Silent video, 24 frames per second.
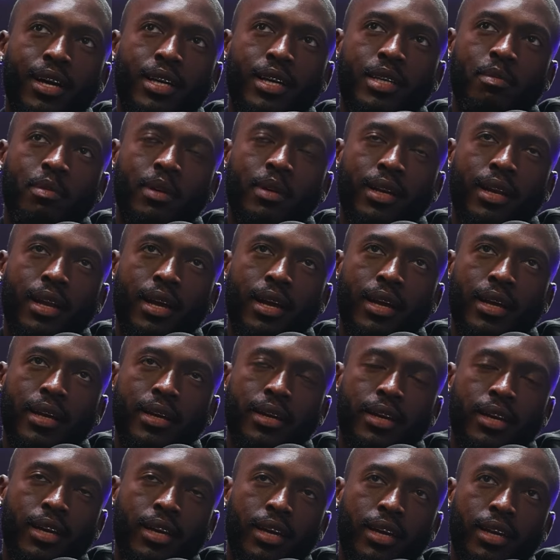I speak
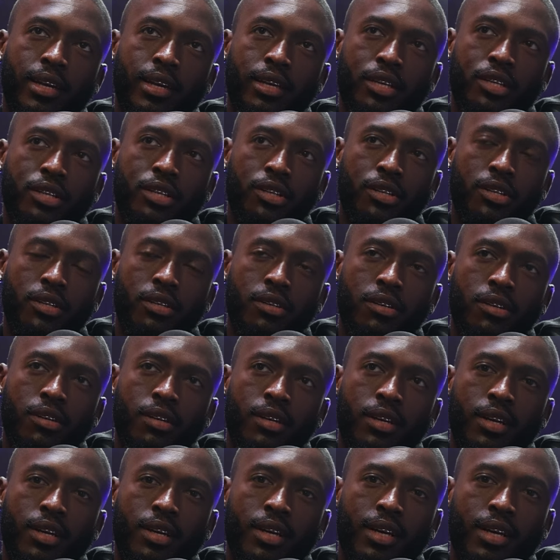like English,
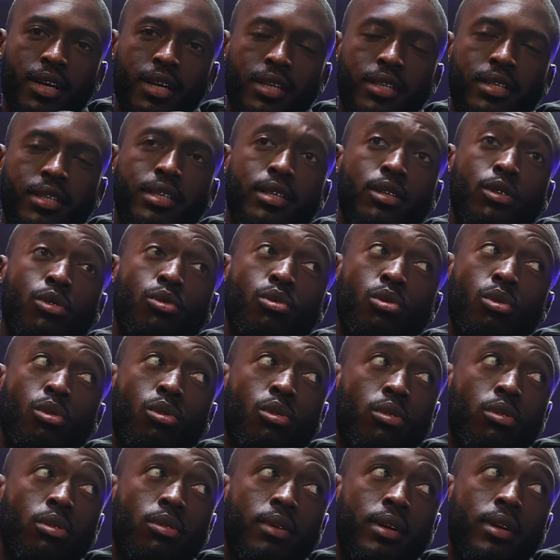
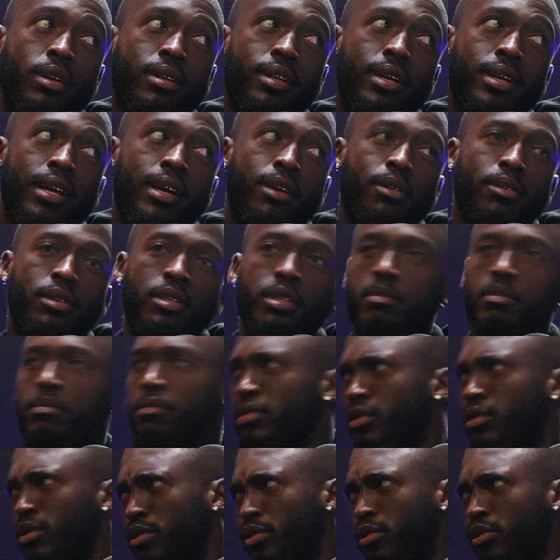isiZulu, one of the languages, I'm
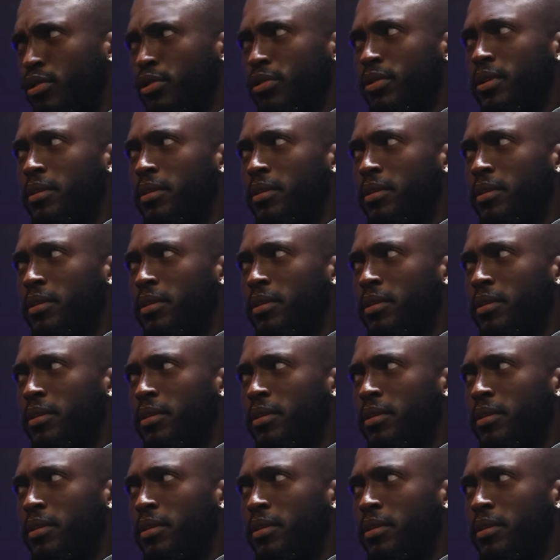sure you know